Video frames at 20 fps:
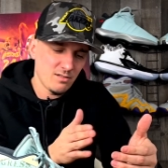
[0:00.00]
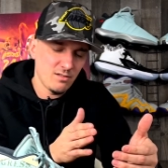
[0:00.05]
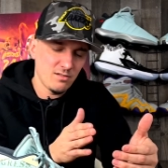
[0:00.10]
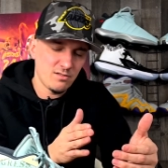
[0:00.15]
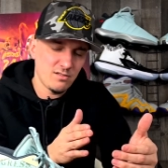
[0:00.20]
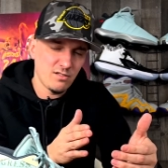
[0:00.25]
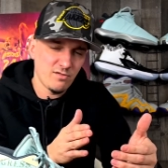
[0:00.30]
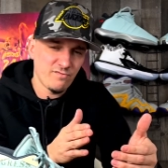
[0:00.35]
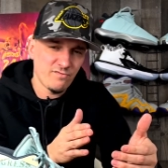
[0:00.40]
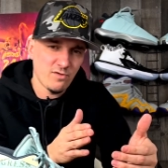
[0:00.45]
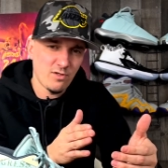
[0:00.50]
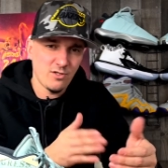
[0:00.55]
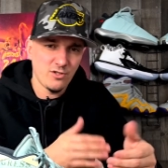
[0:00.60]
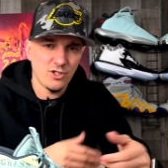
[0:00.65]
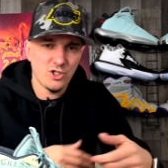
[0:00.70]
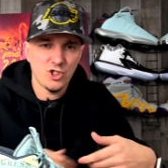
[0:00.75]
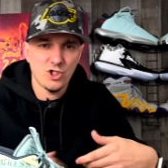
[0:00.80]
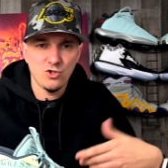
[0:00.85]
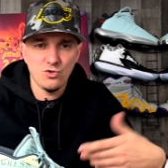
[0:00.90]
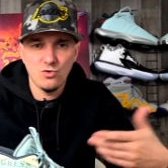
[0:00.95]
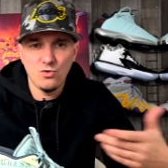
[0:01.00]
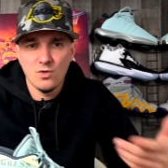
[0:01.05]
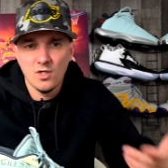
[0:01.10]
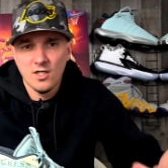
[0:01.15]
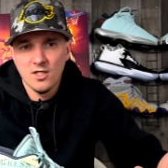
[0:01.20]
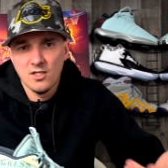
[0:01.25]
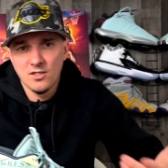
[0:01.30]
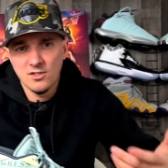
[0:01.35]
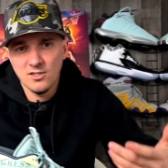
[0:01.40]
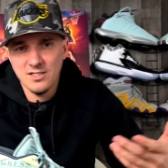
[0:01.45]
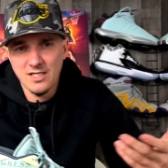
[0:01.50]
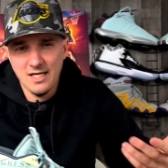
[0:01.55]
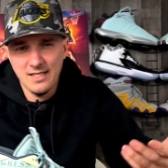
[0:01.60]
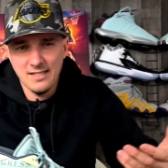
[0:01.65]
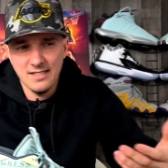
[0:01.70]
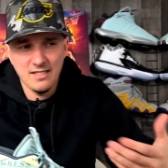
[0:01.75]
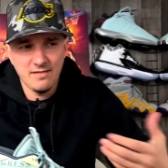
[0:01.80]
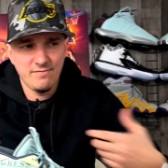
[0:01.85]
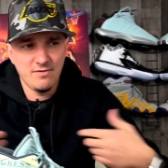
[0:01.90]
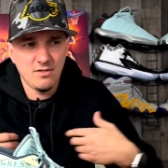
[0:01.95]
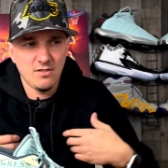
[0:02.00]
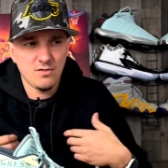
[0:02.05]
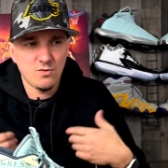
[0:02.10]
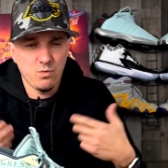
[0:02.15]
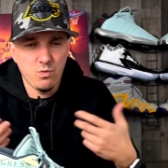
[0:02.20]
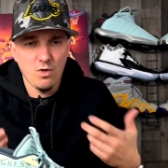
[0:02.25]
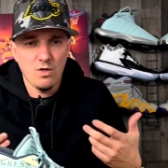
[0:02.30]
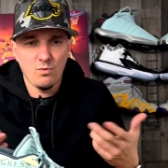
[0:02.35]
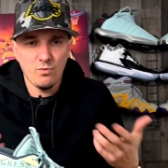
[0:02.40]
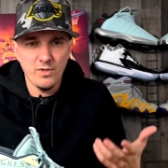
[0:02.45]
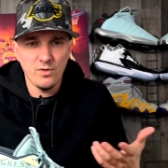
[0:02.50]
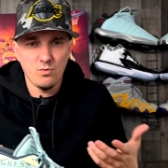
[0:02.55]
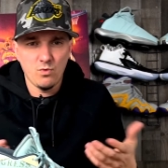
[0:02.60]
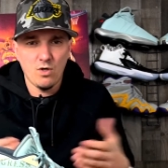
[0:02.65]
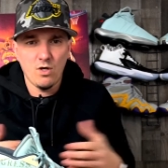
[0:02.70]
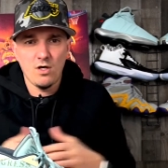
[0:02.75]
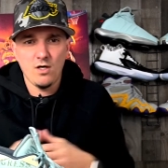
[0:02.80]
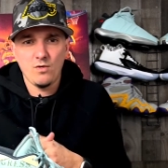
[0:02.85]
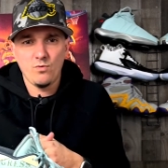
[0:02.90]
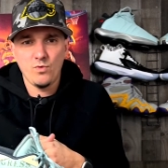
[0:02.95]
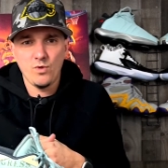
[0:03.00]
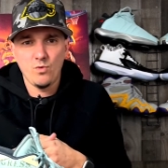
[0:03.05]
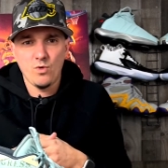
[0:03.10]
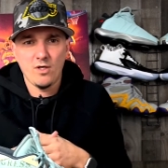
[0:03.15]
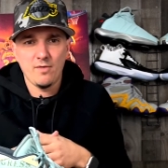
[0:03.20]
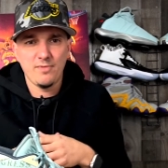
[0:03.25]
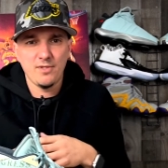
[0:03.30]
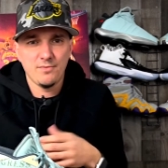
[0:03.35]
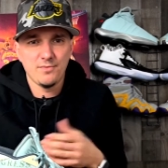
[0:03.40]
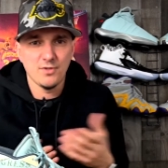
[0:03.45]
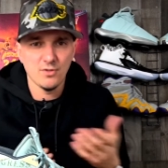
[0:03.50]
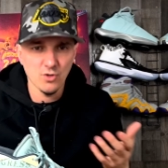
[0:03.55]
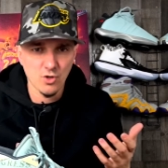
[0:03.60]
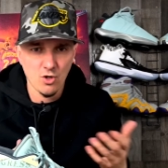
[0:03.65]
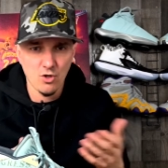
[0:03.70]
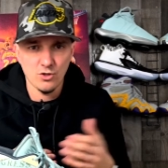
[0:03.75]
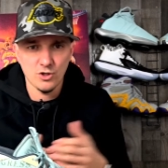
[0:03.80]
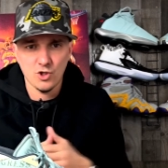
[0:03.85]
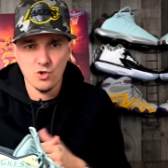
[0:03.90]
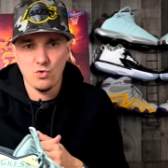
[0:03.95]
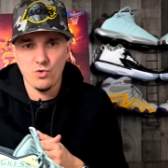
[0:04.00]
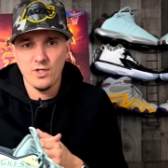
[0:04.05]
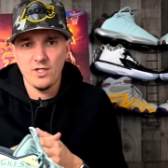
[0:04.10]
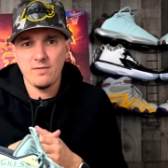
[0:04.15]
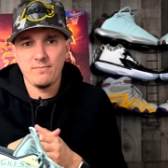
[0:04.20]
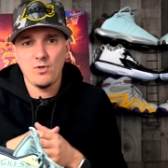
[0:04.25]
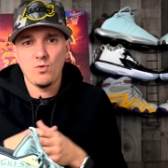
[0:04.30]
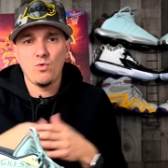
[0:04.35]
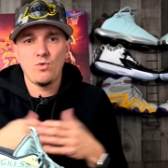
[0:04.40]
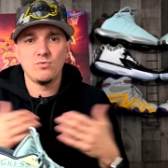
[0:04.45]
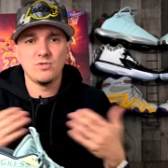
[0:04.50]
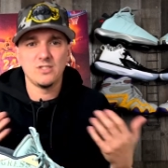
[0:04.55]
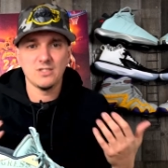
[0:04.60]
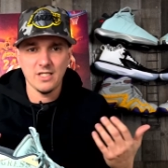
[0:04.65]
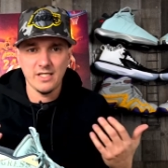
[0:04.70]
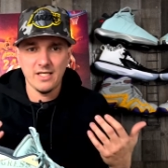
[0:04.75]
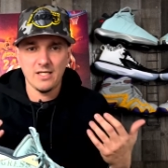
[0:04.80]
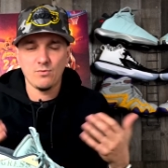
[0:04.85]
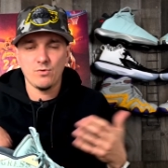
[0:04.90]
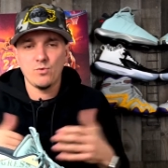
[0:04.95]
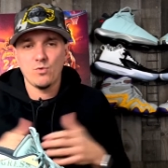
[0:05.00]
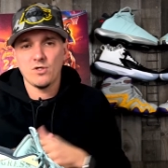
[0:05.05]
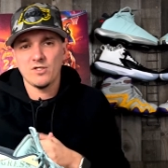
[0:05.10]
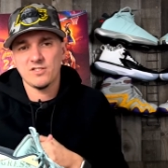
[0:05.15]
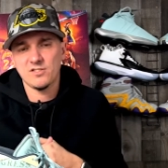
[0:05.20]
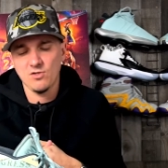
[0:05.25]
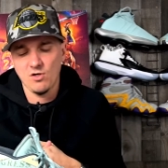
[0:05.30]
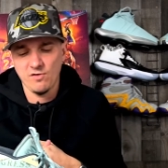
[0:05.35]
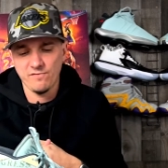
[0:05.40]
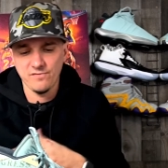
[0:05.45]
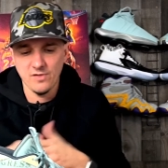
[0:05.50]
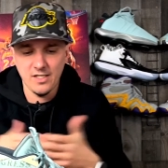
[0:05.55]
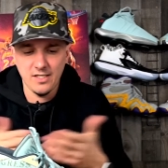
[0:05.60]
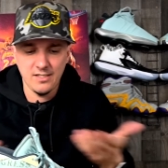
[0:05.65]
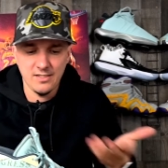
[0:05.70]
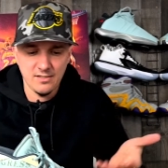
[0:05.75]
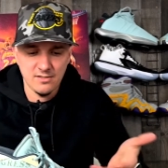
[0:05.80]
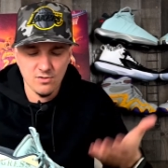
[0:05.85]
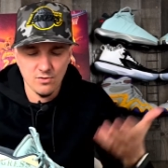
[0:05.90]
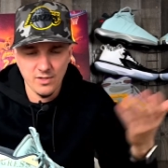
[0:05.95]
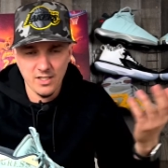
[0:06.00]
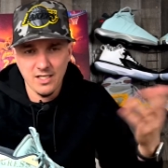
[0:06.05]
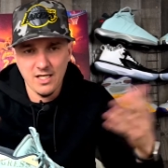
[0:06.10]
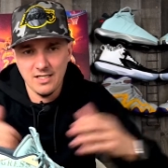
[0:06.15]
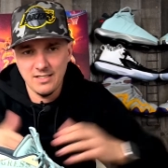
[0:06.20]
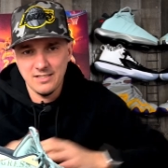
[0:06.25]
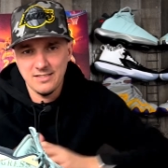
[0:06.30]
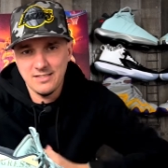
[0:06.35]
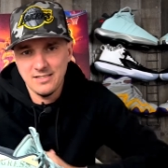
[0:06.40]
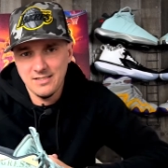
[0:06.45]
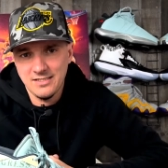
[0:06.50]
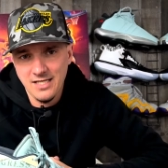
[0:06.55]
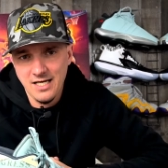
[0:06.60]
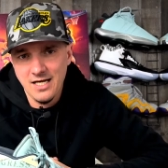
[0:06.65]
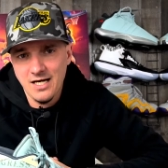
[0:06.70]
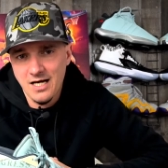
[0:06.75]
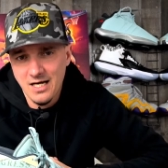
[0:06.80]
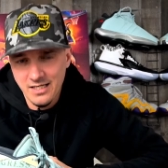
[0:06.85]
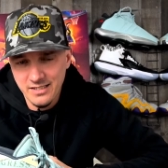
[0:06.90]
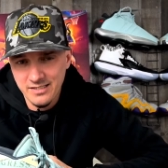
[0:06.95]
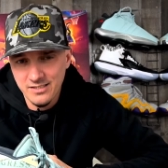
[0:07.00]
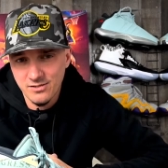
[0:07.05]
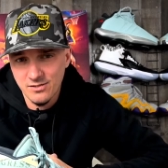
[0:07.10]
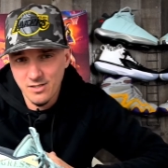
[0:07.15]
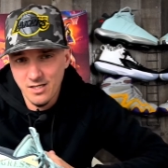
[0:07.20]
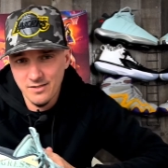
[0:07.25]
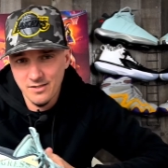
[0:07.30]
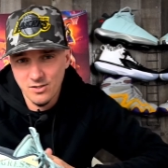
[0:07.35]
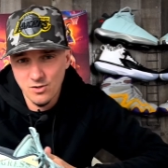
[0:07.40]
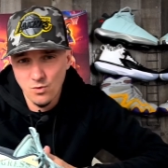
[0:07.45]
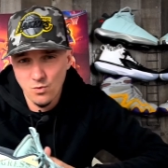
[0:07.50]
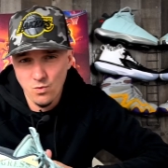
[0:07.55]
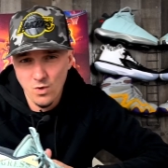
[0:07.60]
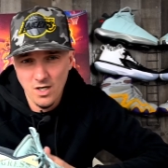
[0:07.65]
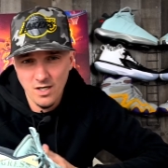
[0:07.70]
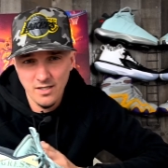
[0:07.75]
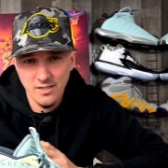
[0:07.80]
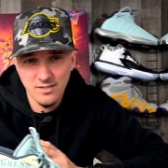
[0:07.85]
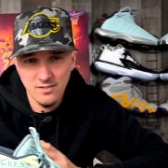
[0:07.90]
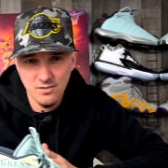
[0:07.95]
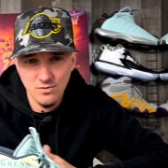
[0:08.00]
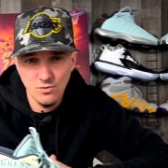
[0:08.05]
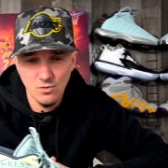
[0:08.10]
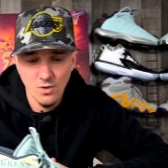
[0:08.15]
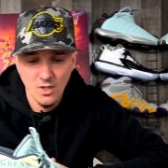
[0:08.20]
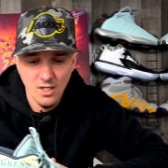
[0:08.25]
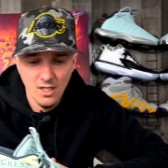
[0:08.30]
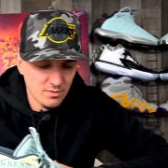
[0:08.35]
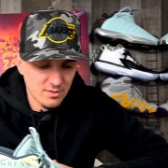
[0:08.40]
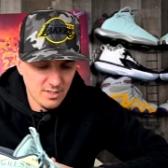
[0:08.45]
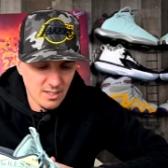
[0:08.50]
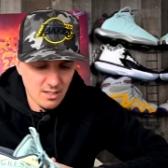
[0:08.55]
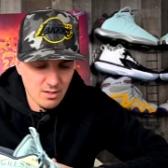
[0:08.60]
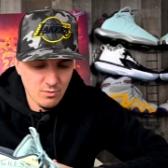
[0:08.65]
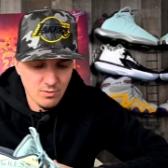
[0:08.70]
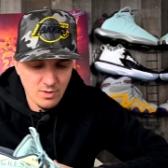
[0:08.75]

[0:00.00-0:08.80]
to the front of the shoe, just kind of giving us what we want. We want to be able to launch quick, but when we land, we want a soft landing. So they kind of did that uh, here on the Kawhi too. Down